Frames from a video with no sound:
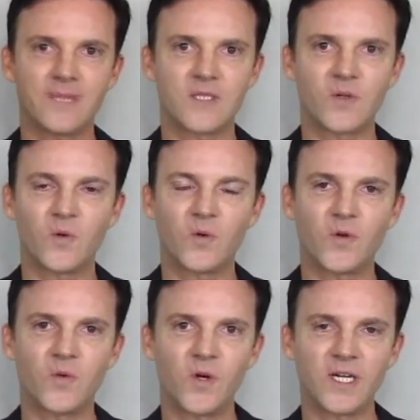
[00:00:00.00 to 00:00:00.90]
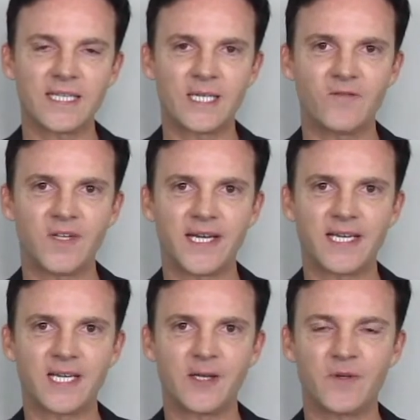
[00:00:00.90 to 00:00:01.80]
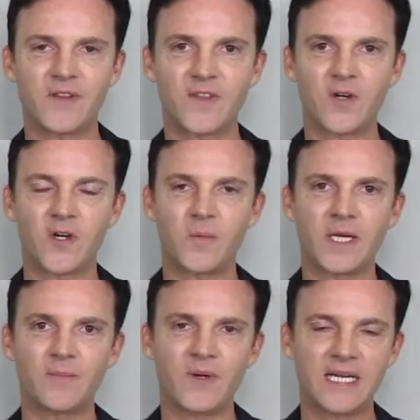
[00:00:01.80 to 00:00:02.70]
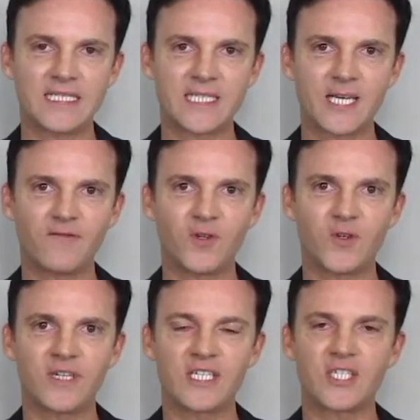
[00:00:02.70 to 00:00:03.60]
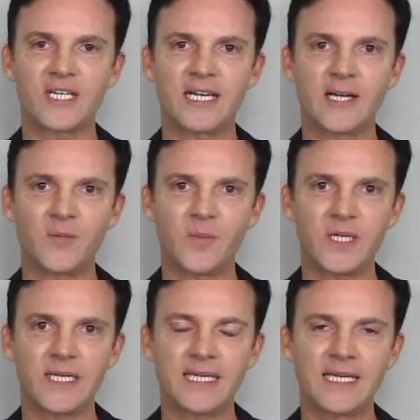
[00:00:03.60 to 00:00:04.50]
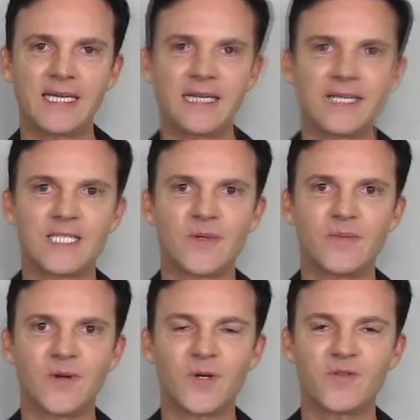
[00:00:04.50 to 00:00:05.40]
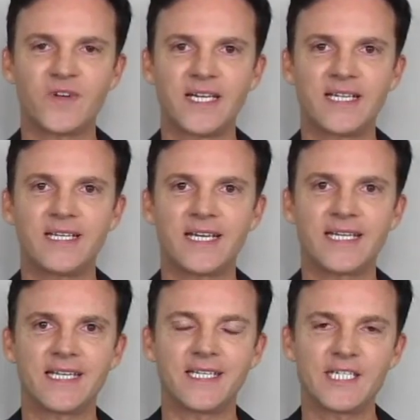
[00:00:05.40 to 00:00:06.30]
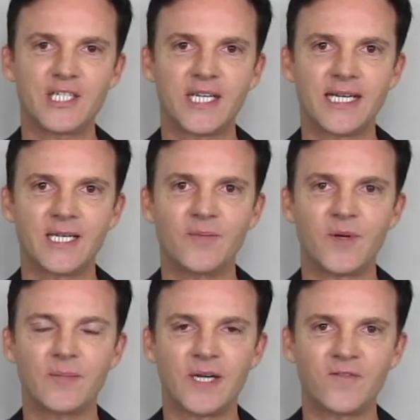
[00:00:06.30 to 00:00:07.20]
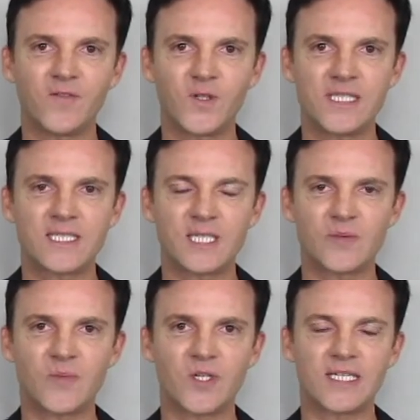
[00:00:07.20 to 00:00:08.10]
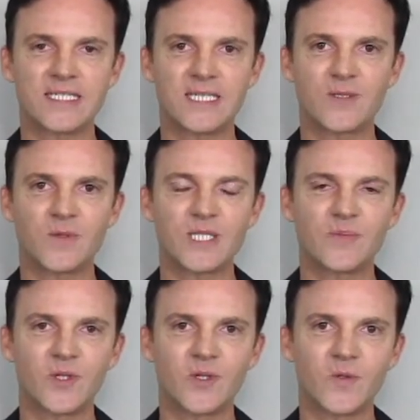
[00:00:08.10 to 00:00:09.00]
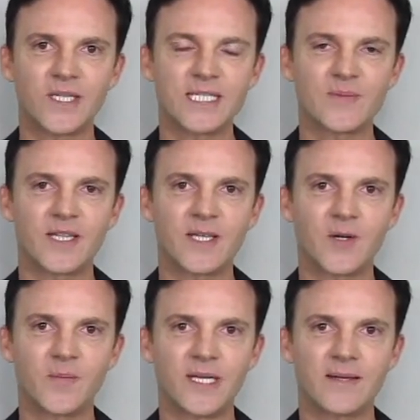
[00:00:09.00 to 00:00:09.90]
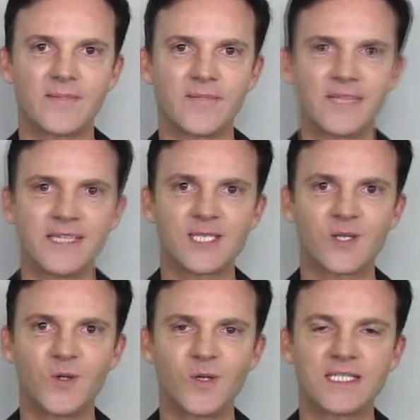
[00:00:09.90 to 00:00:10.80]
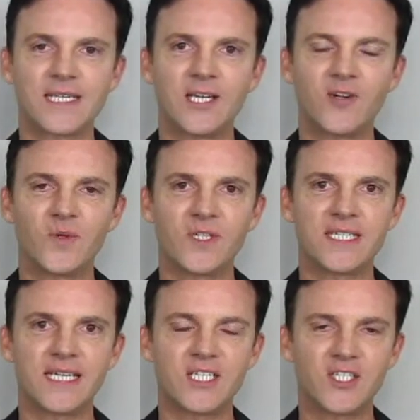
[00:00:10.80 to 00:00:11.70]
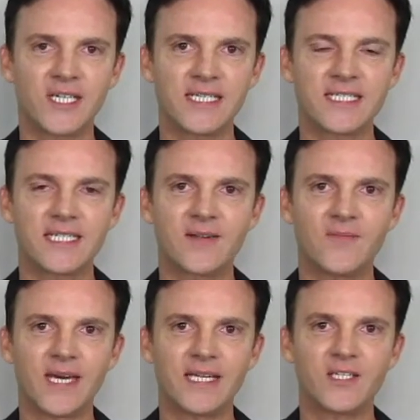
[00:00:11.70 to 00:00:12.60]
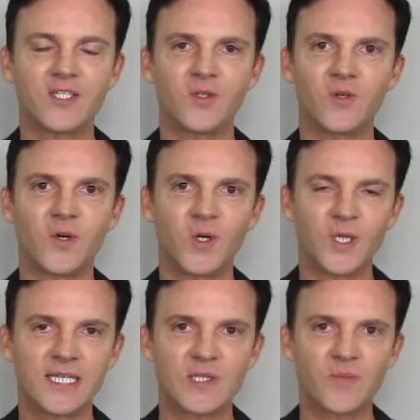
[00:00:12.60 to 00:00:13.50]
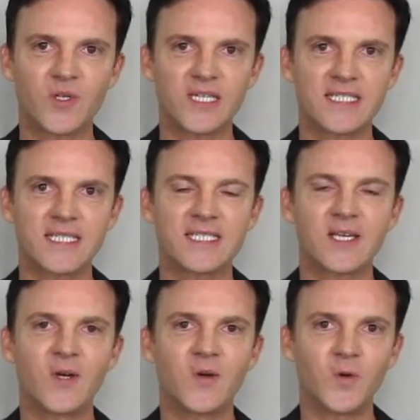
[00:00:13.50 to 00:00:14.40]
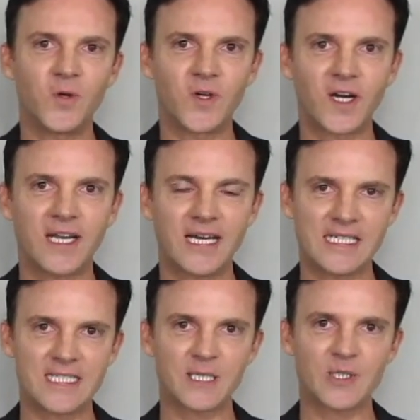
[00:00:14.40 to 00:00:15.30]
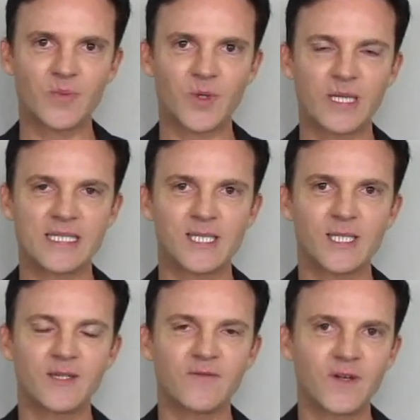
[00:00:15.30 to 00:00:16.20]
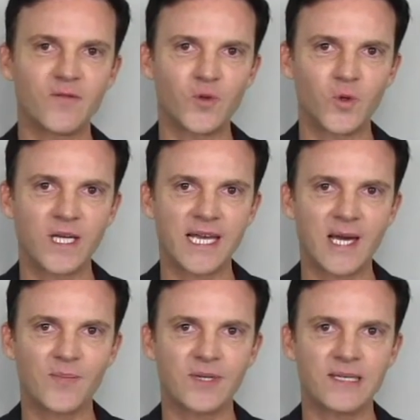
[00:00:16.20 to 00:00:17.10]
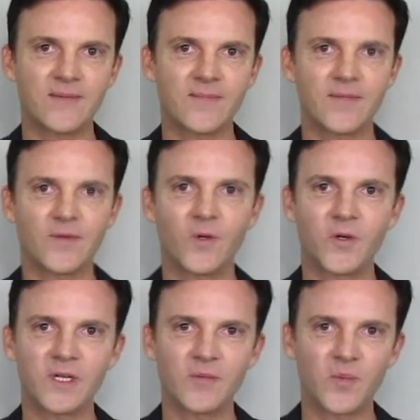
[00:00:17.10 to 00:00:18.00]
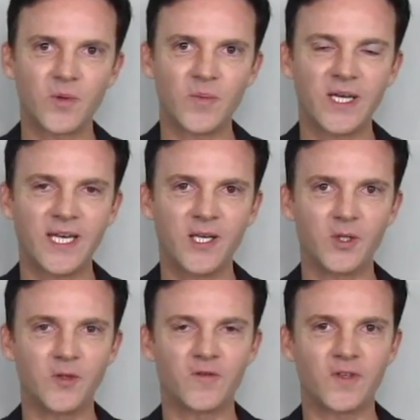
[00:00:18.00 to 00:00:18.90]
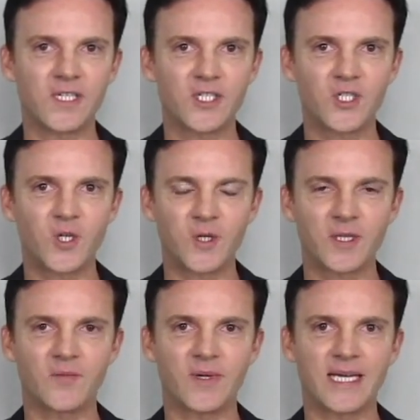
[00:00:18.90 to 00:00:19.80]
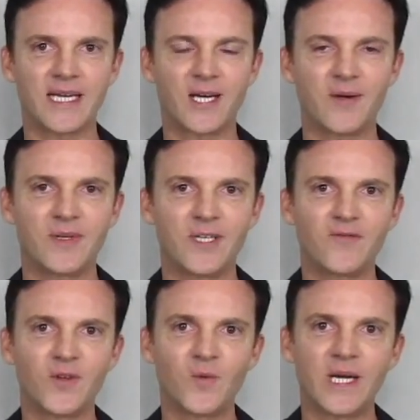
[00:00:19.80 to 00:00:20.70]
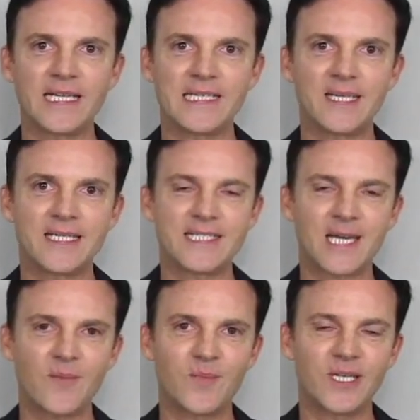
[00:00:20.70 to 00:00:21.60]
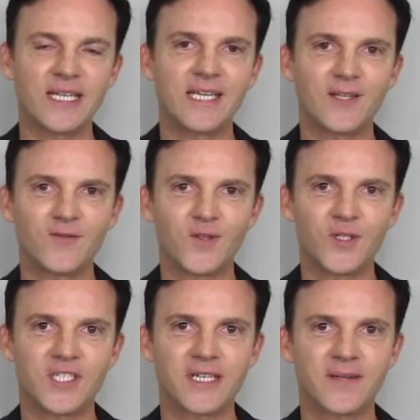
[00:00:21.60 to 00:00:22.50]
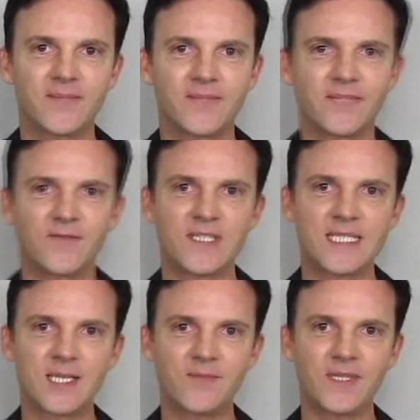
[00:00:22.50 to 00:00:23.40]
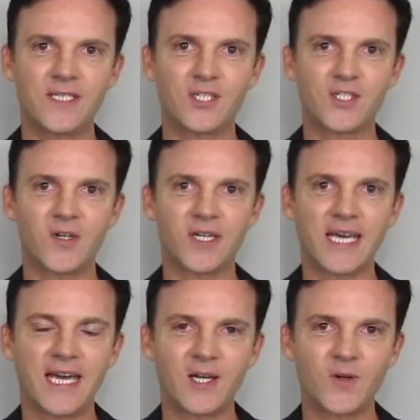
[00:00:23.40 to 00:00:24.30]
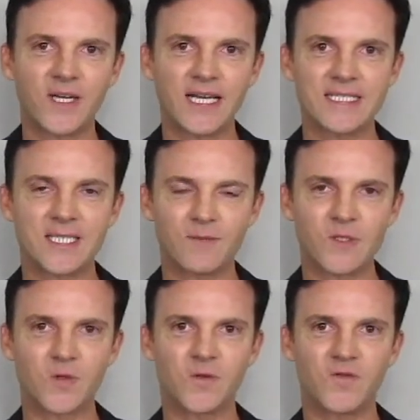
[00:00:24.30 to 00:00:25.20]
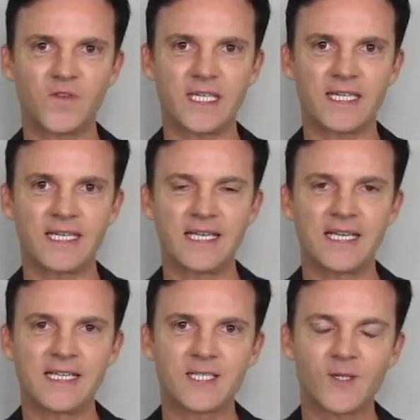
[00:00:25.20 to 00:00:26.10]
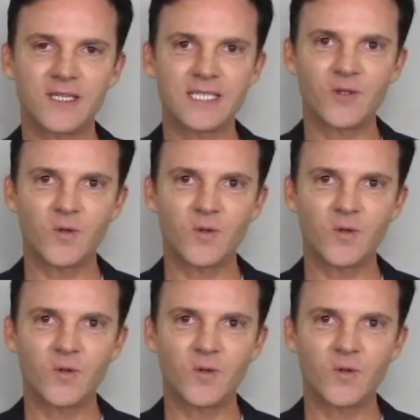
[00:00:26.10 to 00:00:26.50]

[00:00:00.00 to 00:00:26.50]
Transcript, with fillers: So, all the work that I've done in hypnotherapy and past life regression and NLP has been motivated and initiated by my first experiences with spirit releasement therapy. This course can help you digest and manage your own experiences or your clients' experiences if they've already happened, or it can prepare you for the shock that may come if and when it does happen in future. For some, this shock can create some sort of fear so, this